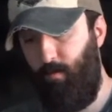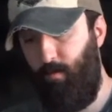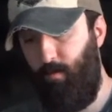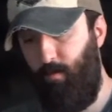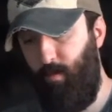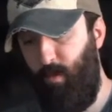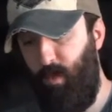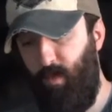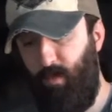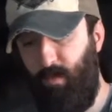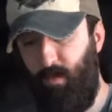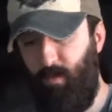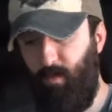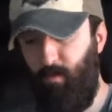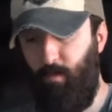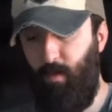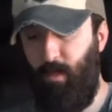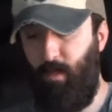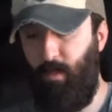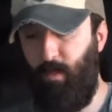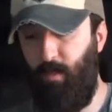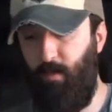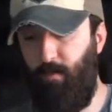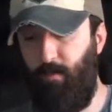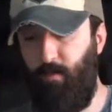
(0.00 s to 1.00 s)
that doesn't
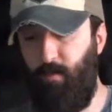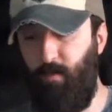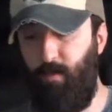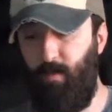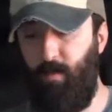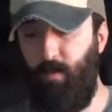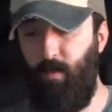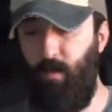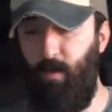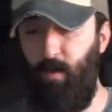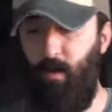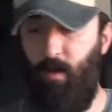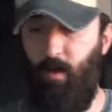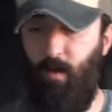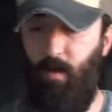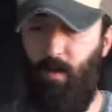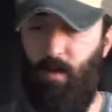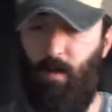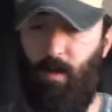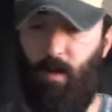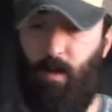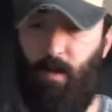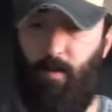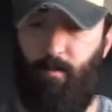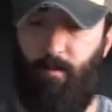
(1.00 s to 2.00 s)
make a difference.
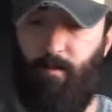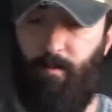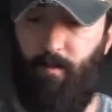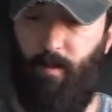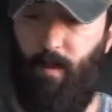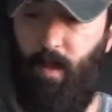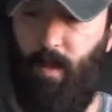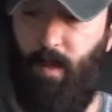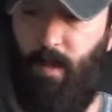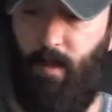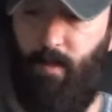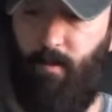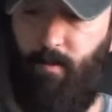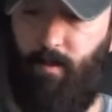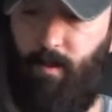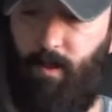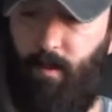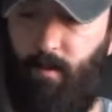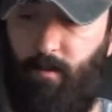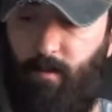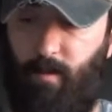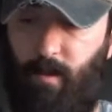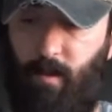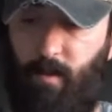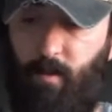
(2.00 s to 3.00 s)
Yeah, so
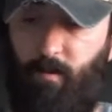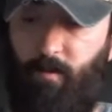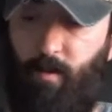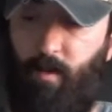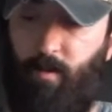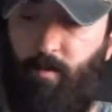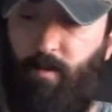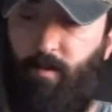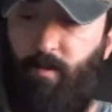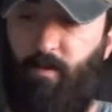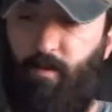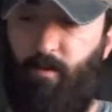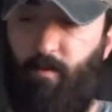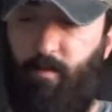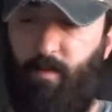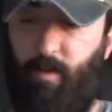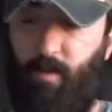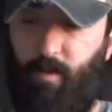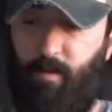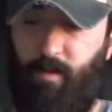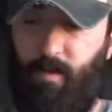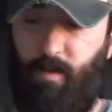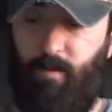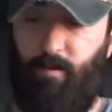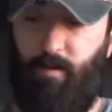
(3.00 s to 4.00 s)
if I
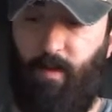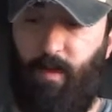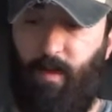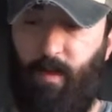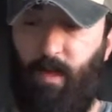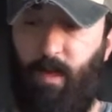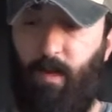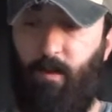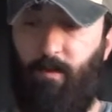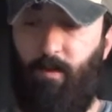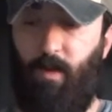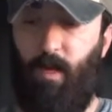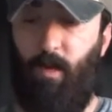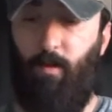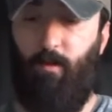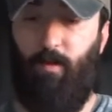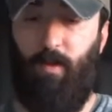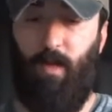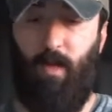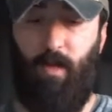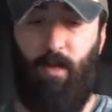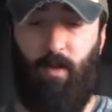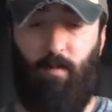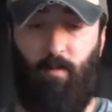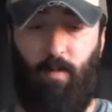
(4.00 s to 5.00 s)
put something there and held
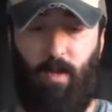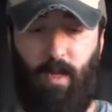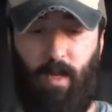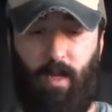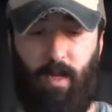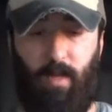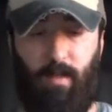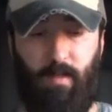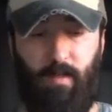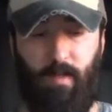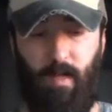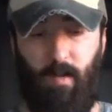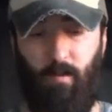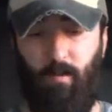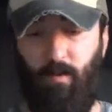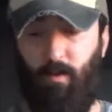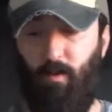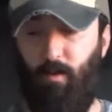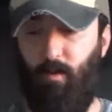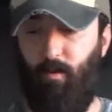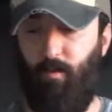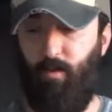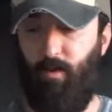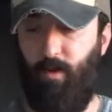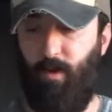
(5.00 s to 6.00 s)
that in place, that would
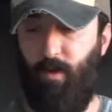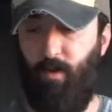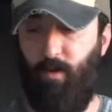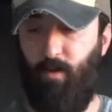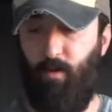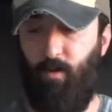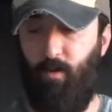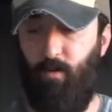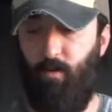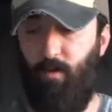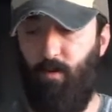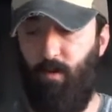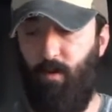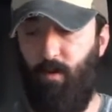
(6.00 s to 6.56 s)
look pretty cool.